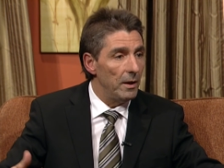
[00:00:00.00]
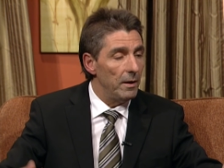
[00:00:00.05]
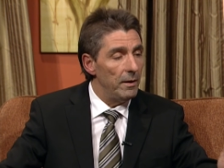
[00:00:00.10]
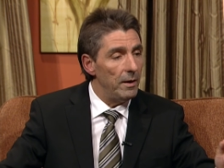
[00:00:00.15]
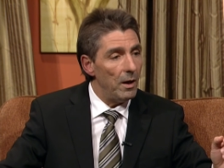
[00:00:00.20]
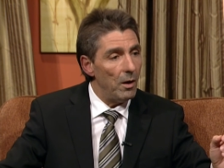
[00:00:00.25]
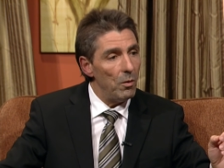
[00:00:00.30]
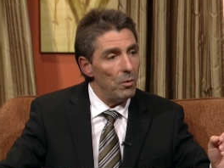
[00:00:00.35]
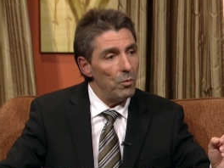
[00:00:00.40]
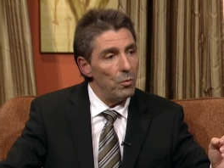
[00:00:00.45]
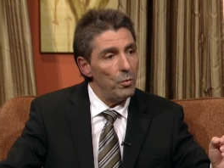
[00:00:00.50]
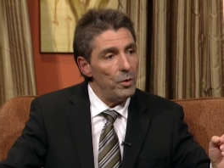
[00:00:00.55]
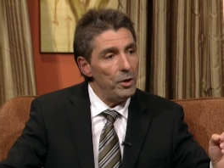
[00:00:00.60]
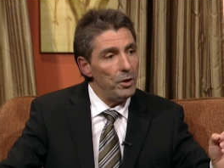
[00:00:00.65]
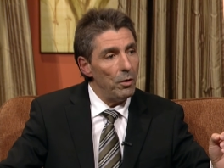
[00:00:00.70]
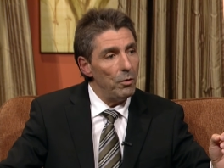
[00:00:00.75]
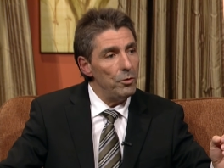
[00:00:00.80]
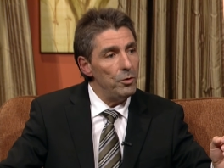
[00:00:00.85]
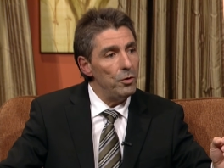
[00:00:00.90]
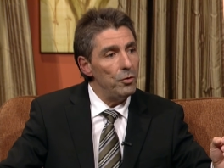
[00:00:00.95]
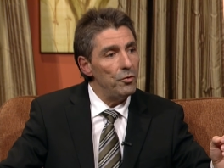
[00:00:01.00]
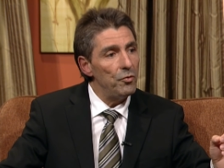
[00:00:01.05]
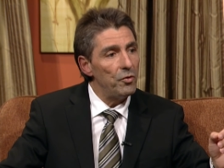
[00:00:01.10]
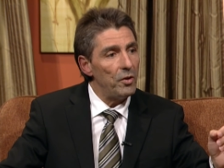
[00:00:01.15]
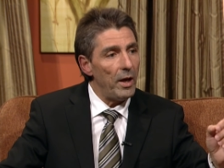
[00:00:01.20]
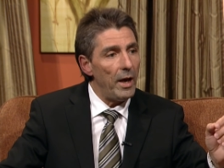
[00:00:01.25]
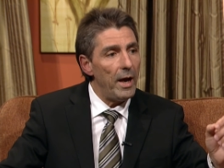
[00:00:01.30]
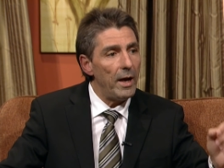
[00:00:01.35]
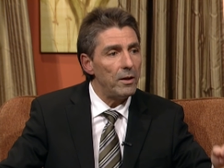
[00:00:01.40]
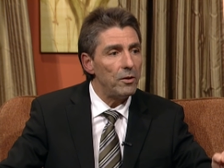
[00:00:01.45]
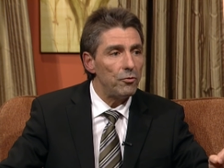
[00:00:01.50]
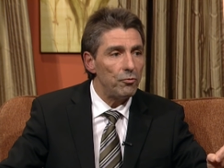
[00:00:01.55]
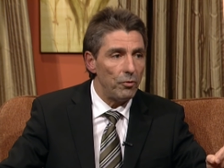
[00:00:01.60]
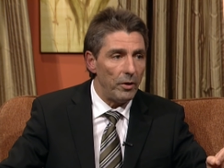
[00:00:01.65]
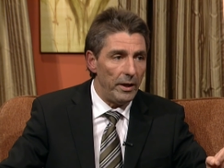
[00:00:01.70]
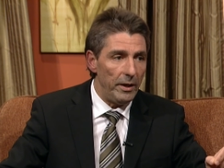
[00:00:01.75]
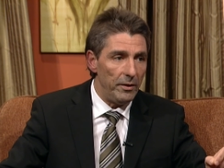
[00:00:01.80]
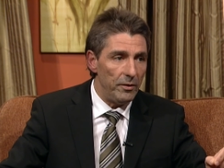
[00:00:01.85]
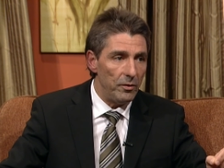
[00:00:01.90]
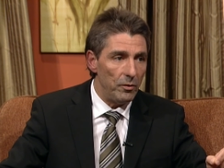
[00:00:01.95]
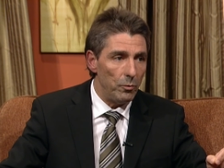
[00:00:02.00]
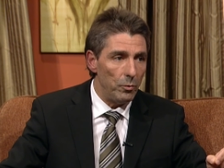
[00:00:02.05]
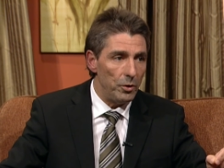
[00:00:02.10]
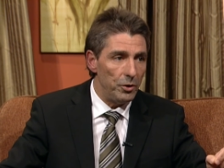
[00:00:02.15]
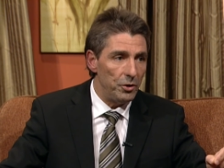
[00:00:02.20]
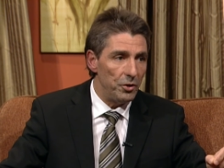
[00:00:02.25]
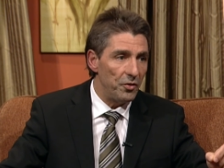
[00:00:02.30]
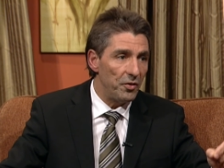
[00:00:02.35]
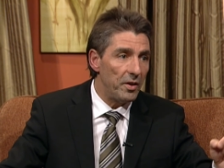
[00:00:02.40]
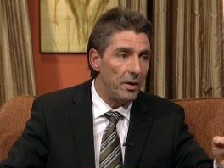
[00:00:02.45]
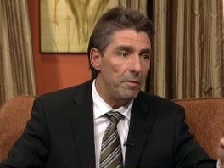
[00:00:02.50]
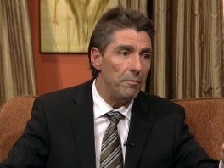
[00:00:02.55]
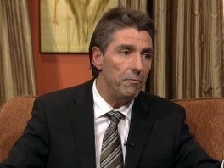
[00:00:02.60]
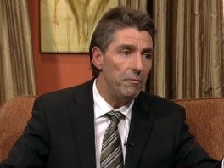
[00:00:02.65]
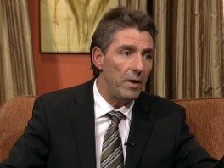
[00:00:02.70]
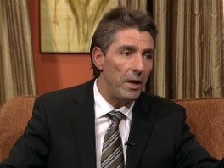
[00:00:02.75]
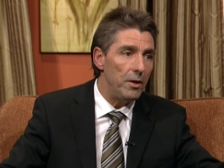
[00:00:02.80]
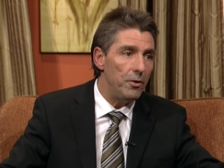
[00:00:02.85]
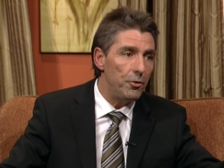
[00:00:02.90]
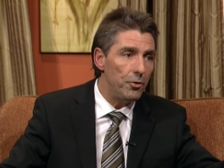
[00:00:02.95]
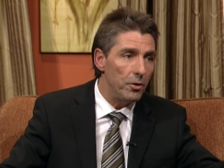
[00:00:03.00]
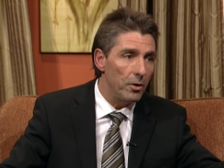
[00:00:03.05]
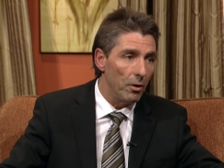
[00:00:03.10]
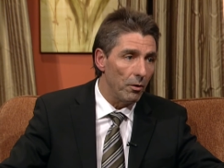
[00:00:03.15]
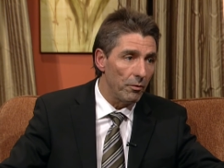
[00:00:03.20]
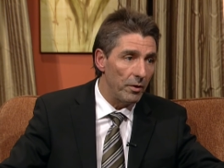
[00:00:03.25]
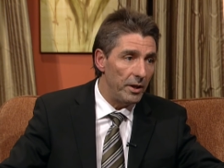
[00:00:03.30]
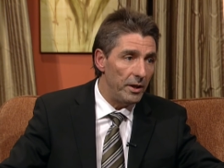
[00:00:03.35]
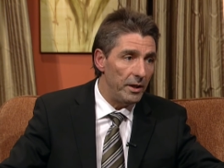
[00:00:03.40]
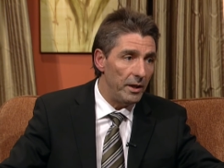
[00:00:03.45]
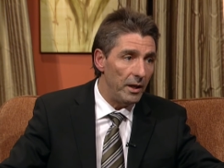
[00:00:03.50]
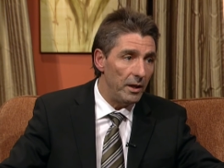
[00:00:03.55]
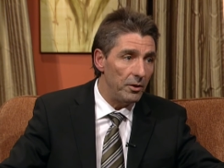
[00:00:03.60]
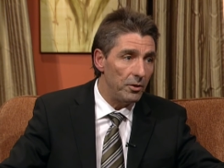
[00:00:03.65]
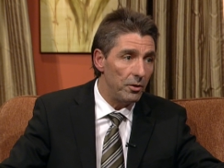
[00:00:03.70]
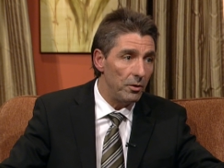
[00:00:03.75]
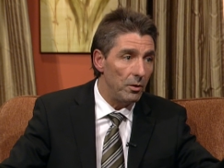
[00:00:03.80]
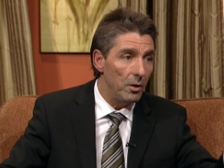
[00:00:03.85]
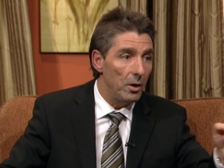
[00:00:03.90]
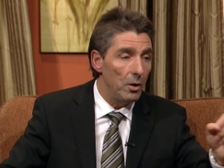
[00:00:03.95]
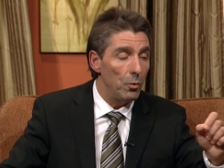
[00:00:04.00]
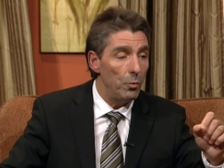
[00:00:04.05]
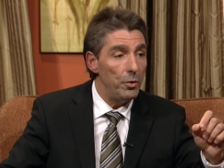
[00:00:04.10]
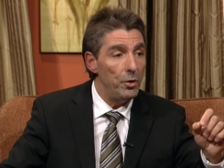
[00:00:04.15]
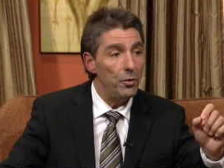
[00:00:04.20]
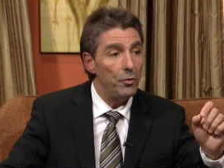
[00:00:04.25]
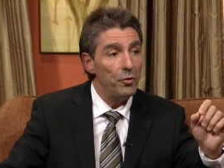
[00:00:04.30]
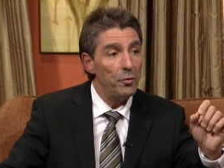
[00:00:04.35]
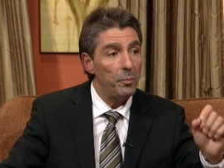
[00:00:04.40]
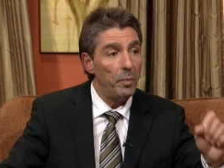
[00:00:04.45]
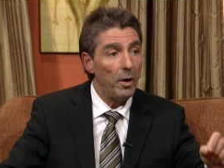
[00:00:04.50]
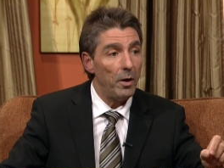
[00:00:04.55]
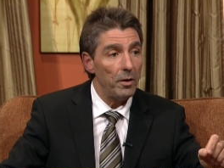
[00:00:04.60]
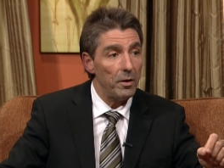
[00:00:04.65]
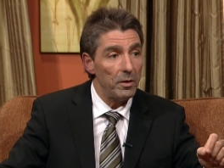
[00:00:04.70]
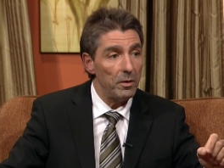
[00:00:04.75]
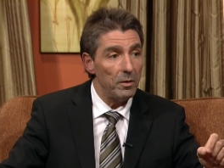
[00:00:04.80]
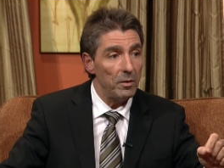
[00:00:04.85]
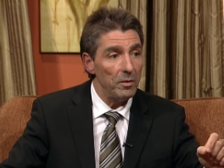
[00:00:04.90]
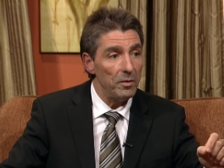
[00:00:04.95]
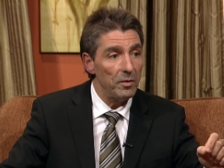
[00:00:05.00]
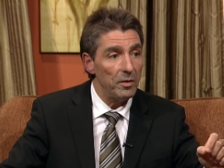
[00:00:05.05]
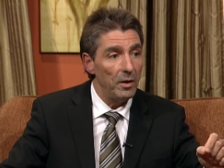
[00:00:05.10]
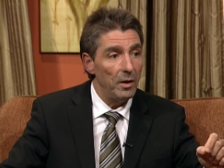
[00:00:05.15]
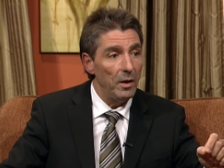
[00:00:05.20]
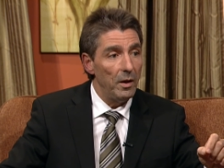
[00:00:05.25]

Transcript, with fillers: Now, we don't use X-rays, which is conventional radiation. We use particles.